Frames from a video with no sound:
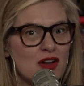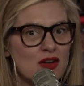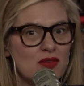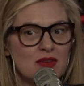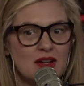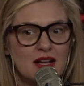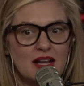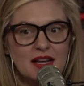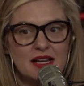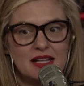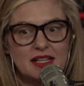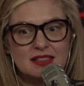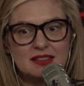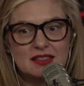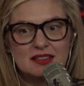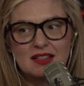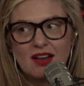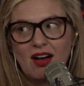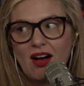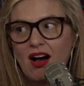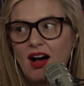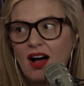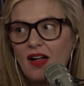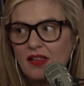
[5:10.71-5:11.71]
no nanny because it's
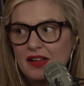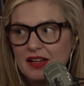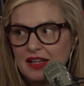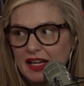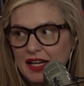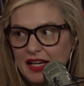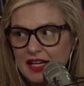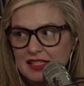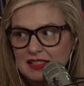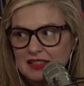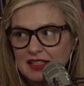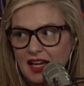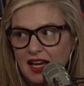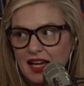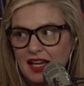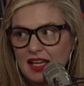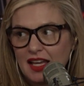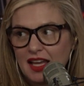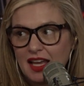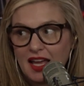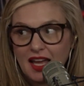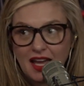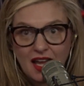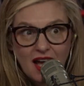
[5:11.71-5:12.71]
the holidays.
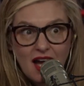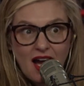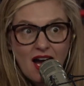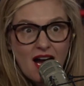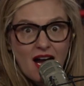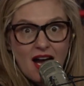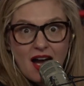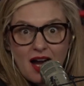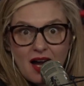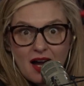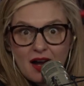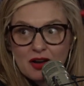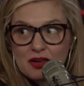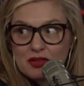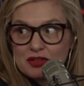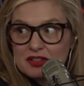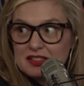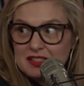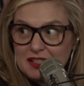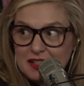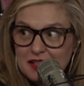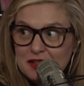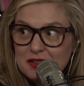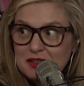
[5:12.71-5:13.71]
Like,
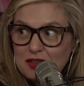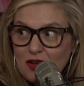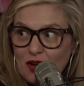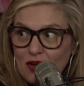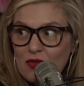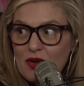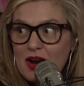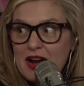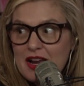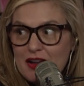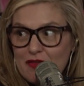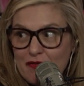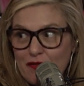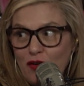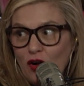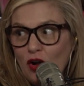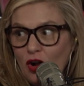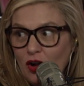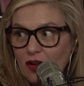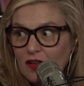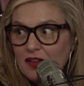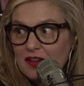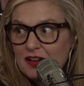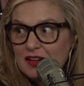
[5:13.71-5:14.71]
Christina's already
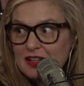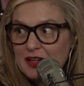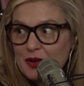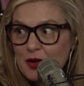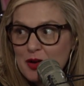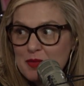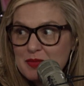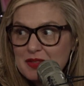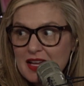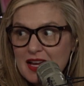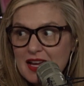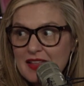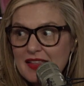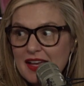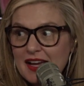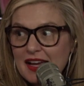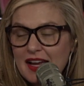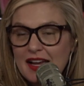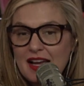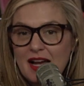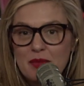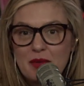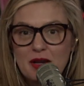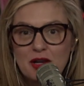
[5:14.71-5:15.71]
full. Yeah. You know what I'm saying? Like,
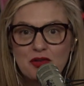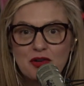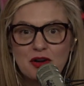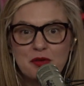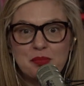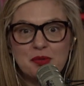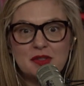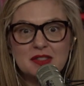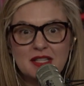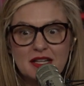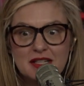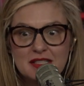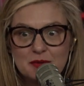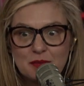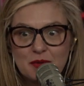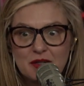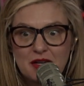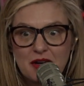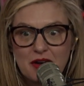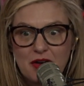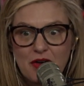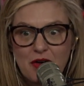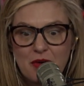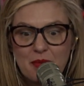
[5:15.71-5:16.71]
I got my crippled
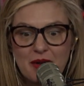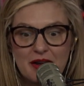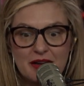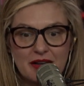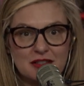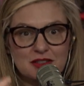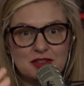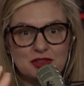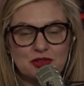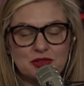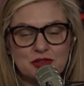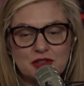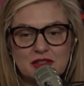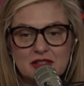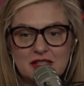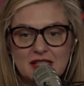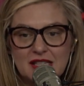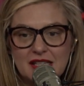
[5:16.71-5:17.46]
husband home. I got two little